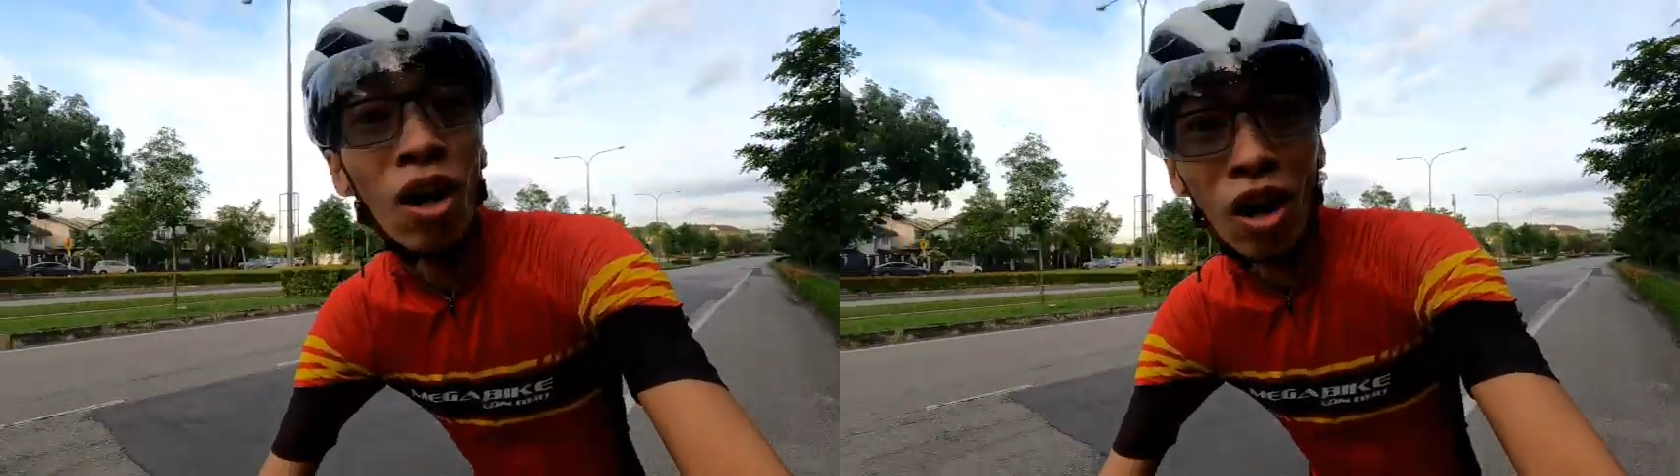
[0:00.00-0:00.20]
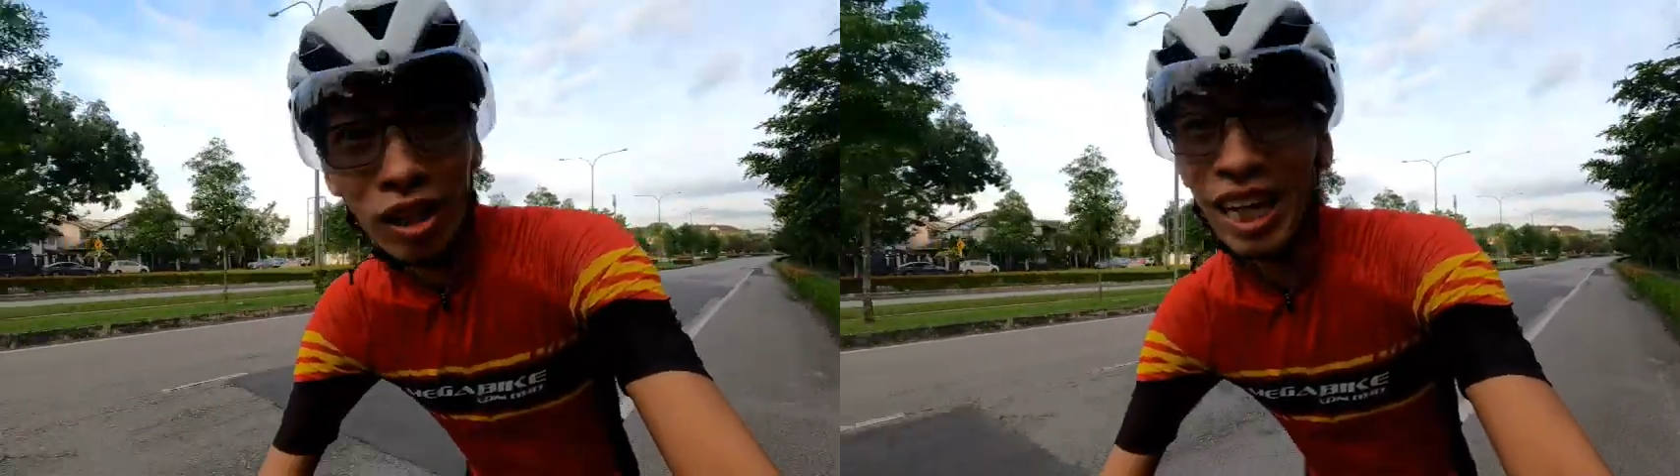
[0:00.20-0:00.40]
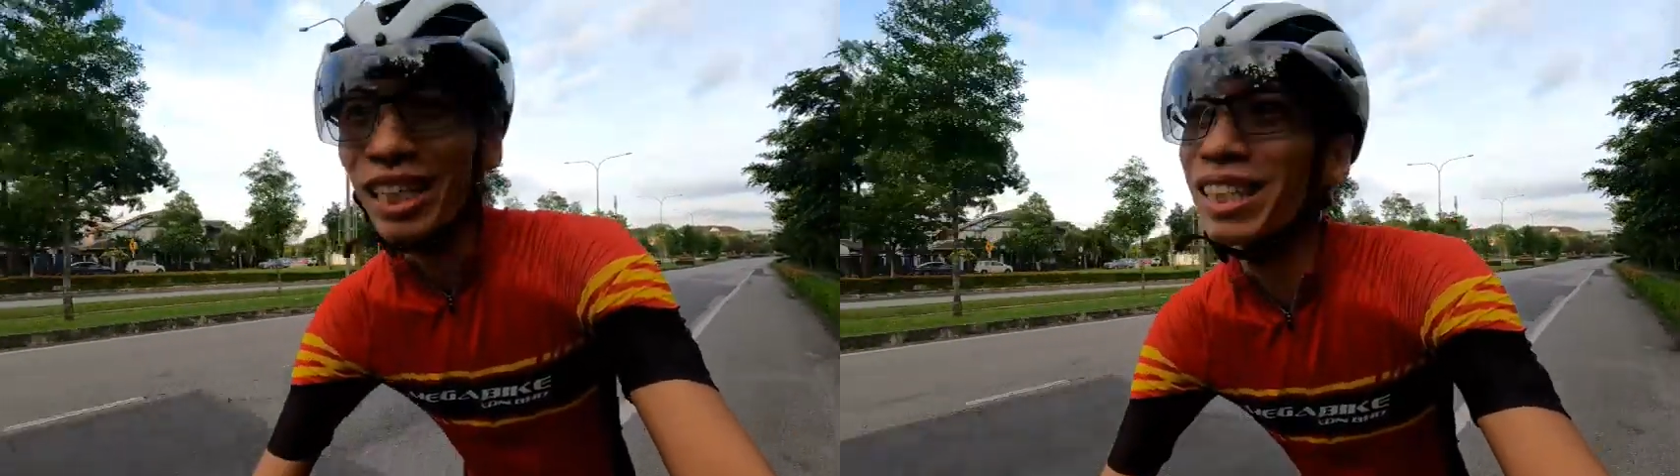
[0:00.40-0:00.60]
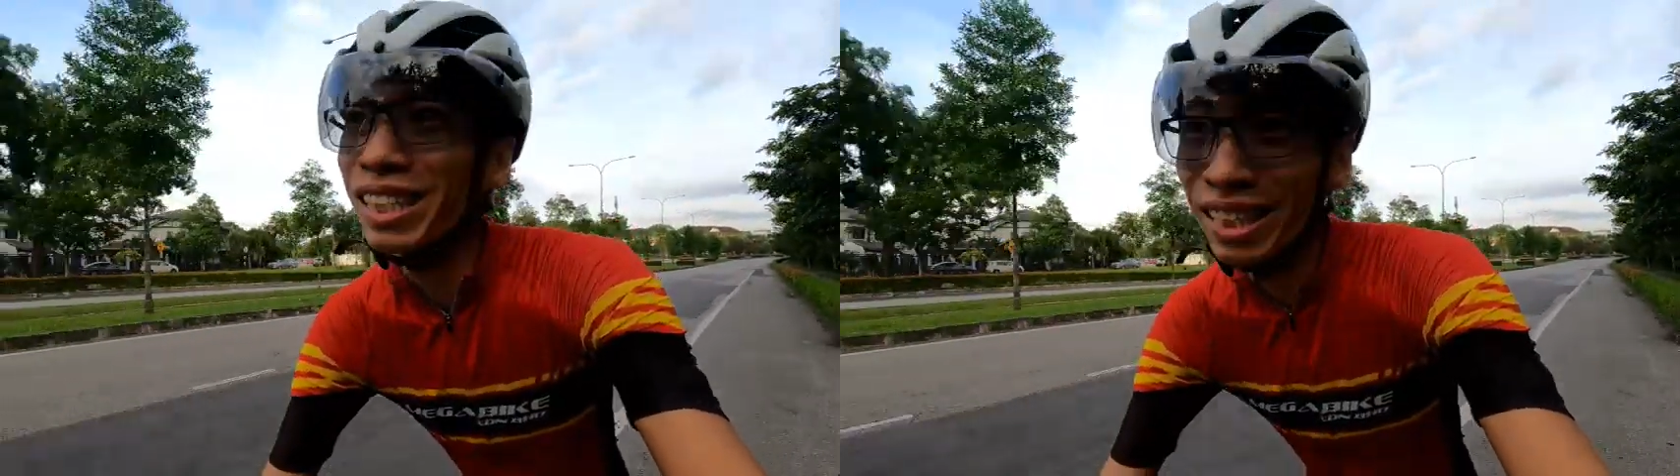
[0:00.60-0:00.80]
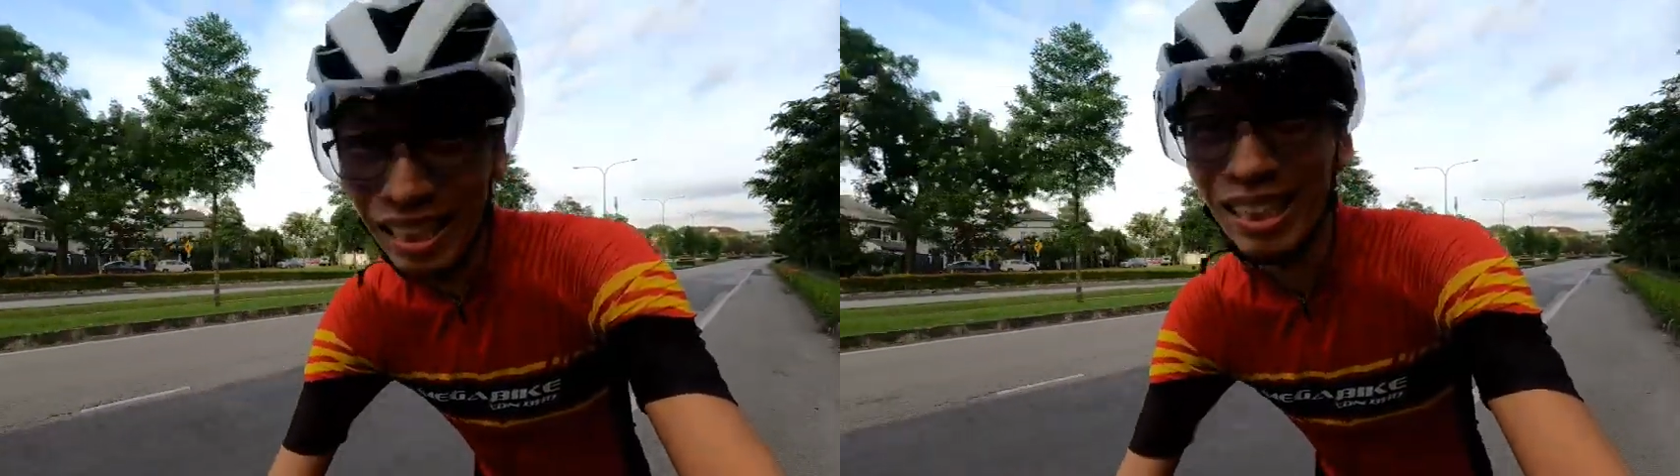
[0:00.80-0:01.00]
Audax
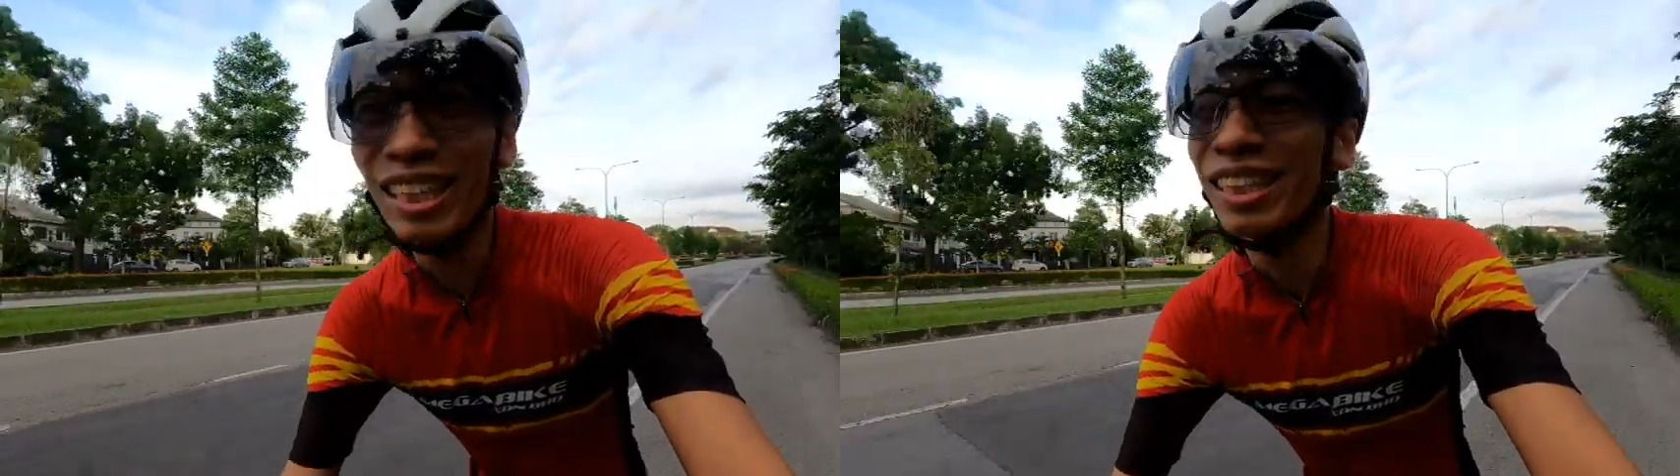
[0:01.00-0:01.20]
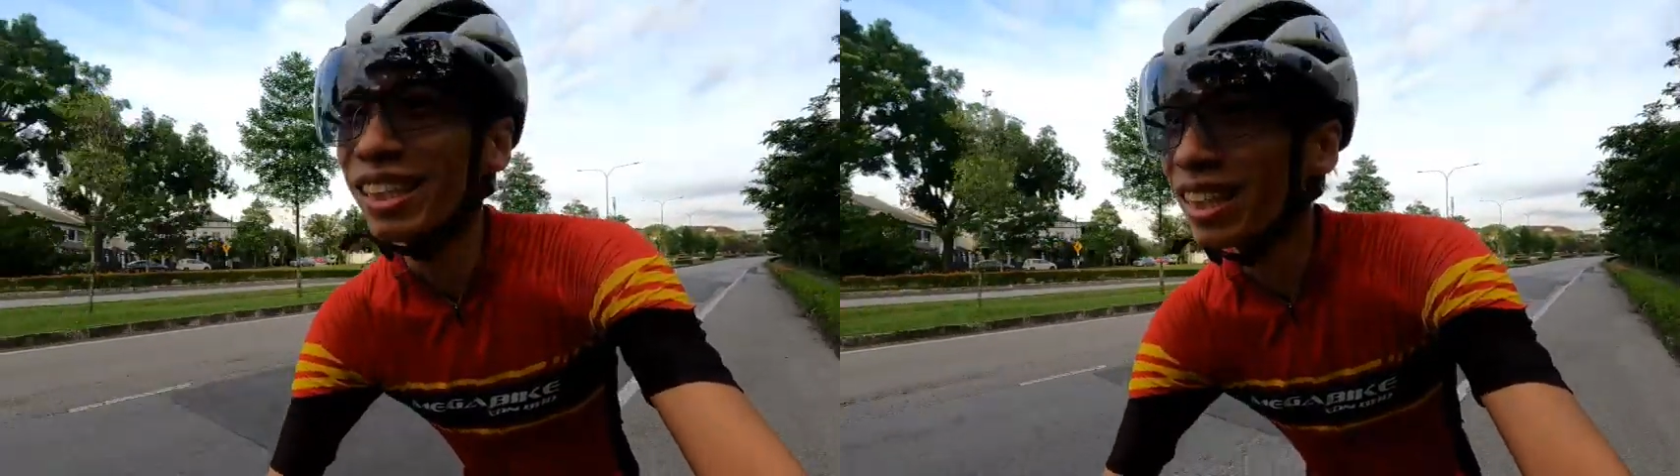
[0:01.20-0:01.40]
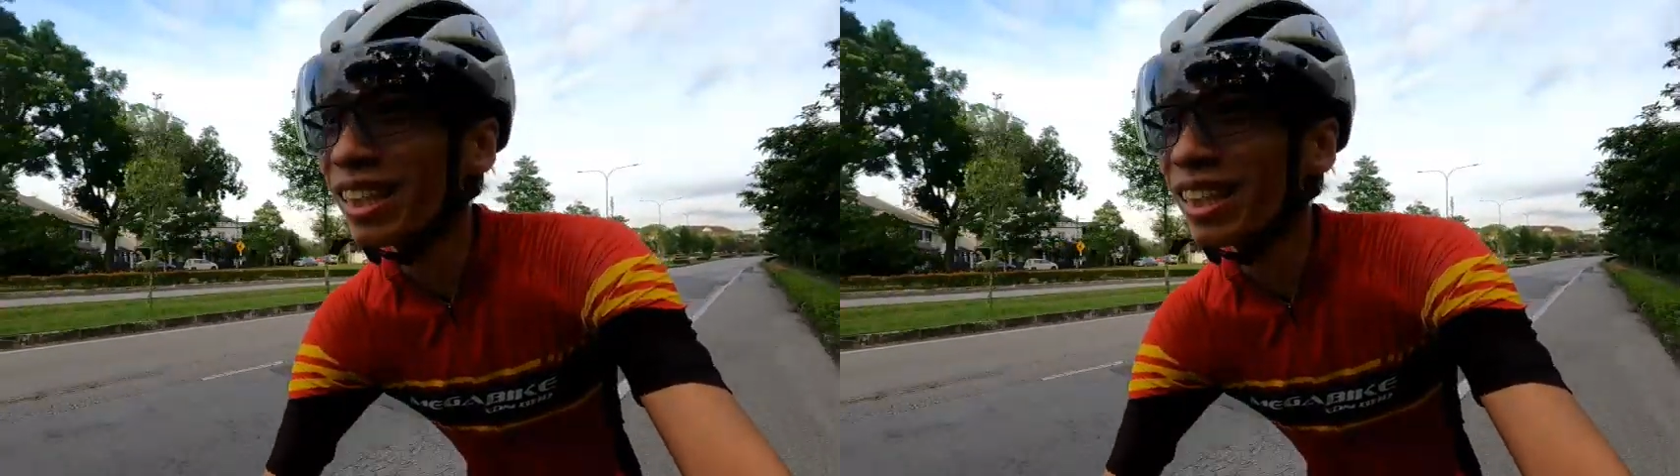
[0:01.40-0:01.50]
season.